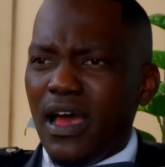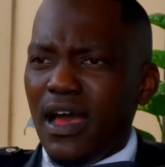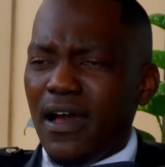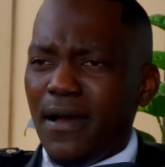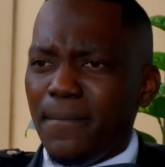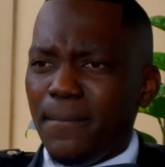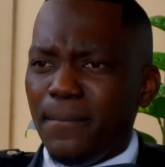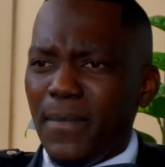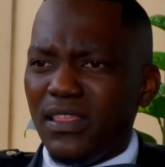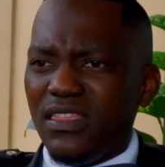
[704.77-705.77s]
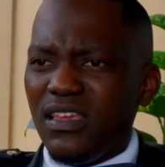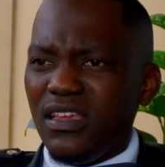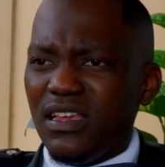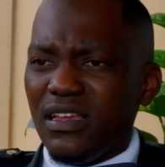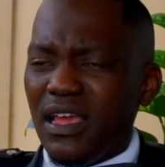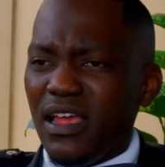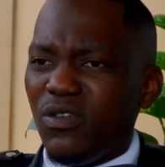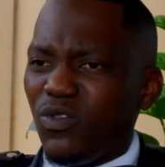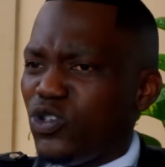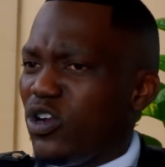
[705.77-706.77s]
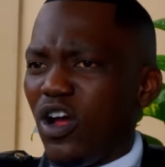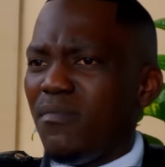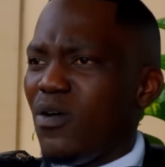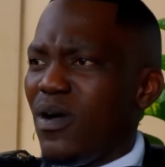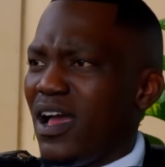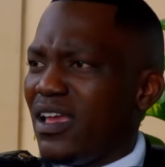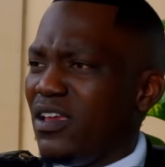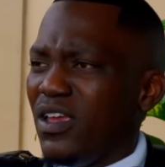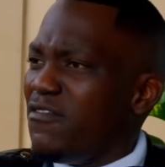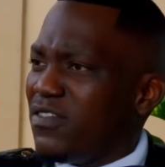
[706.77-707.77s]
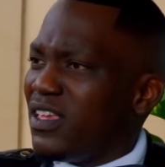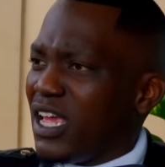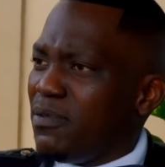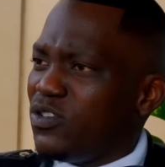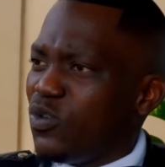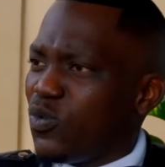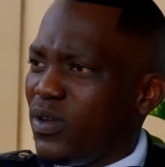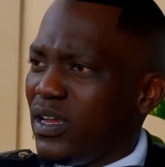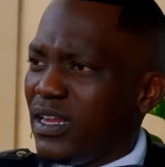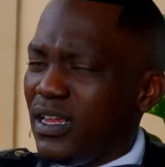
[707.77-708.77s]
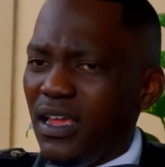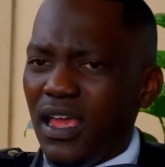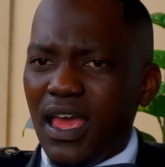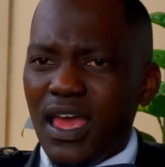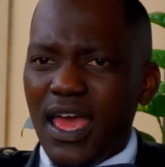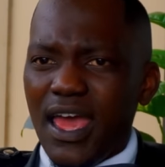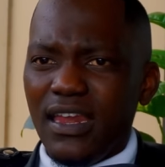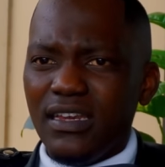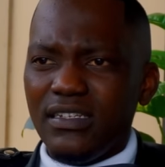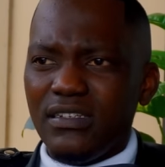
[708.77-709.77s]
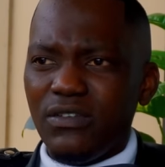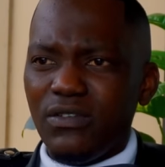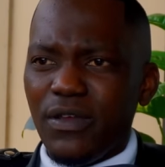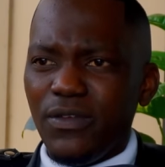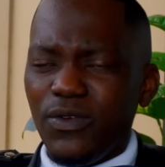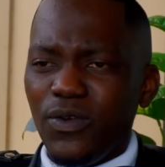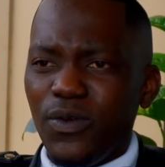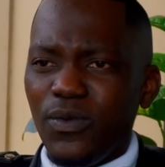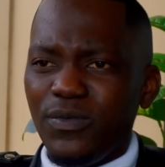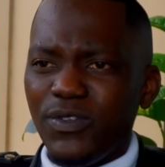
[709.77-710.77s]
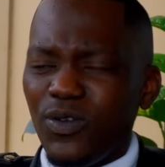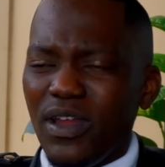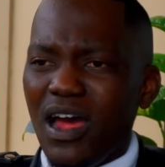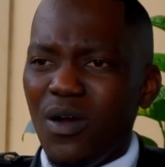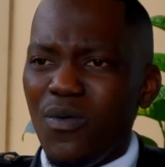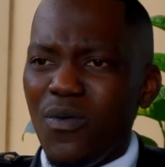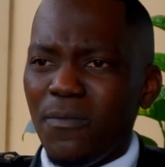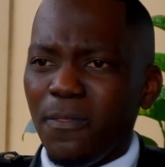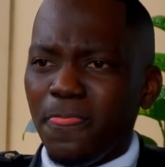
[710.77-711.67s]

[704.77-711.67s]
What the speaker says: So I think, and ukushanoga mawake, everything happened so quickly. And you know, so now